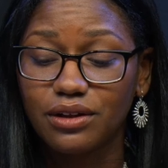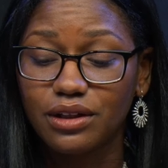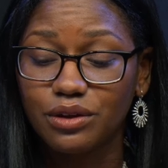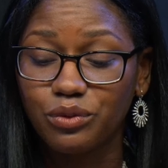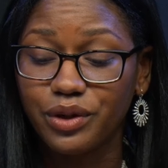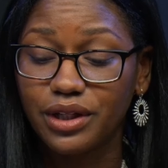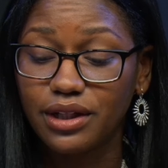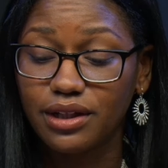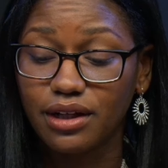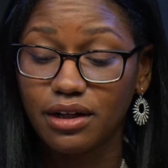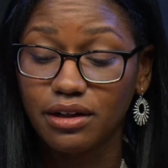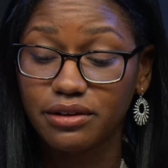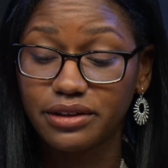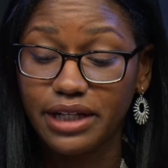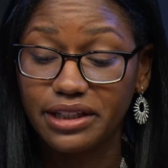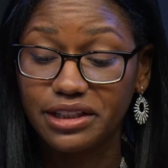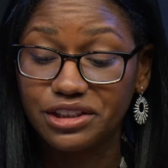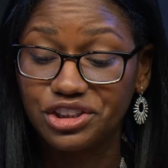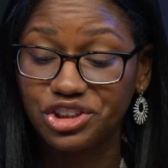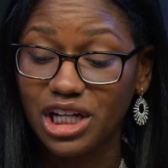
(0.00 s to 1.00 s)
that we learn
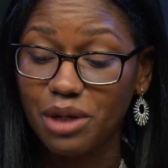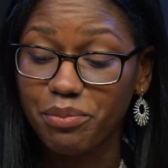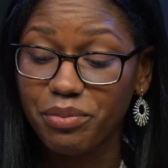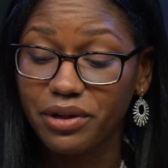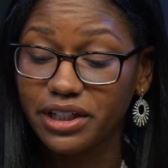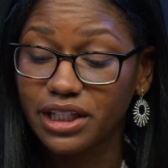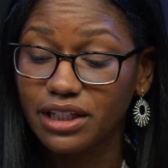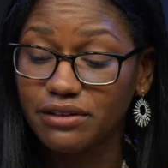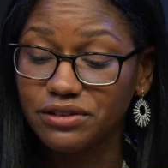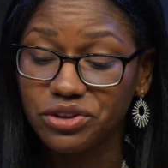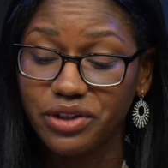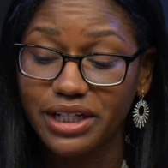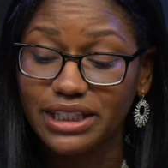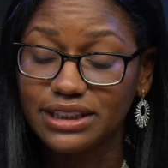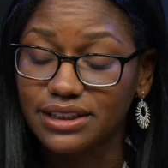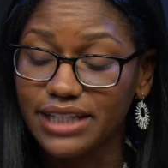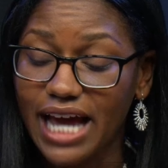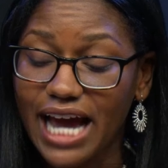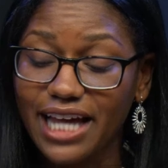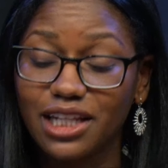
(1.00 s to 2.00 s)
that the shepherd gives you
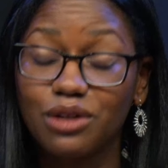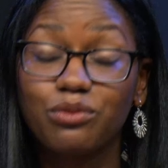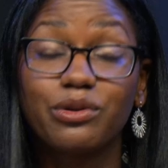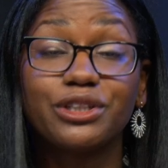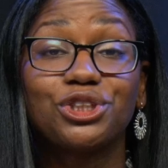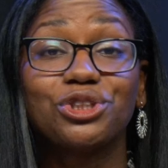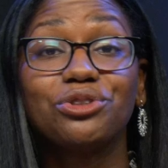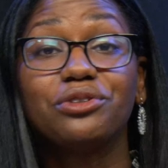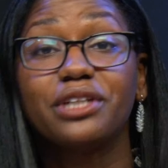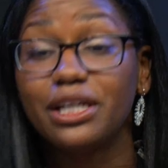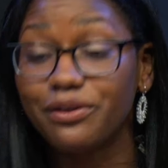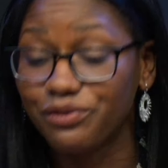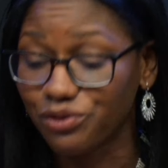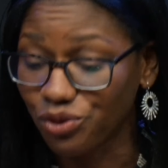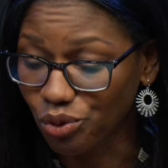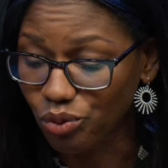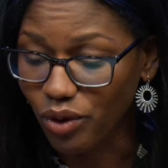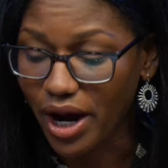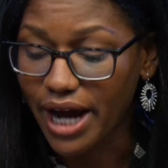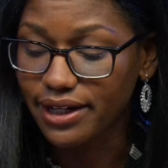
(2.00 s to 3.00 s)
exactly what you need
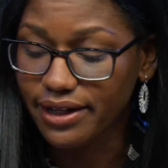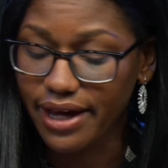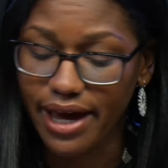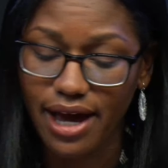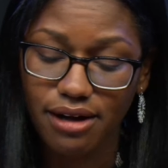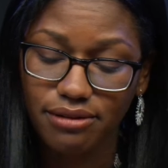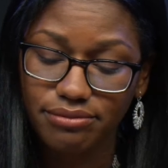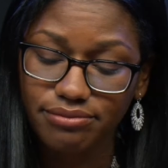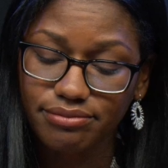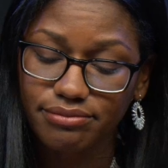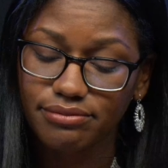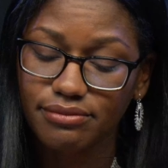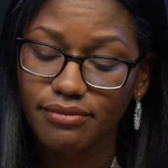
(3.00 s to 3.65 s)
for right now.